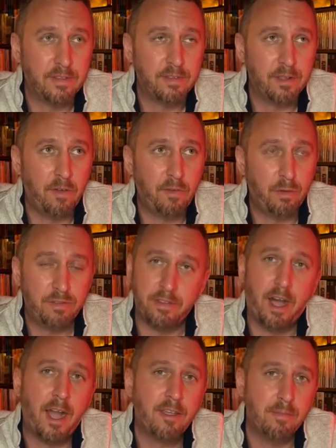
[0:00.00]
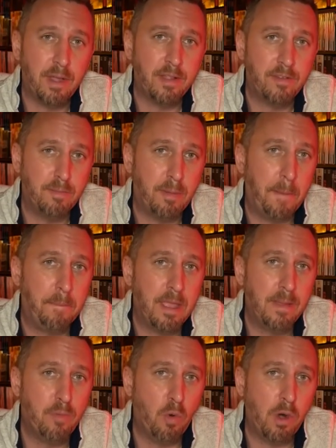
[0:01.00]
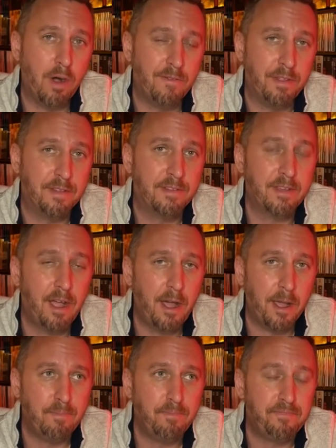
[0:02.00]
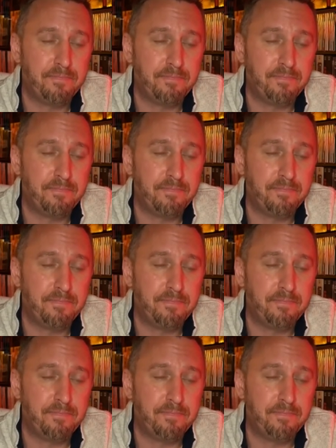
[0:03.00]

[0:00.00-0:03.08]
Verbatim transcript: stuff was documented by people of the time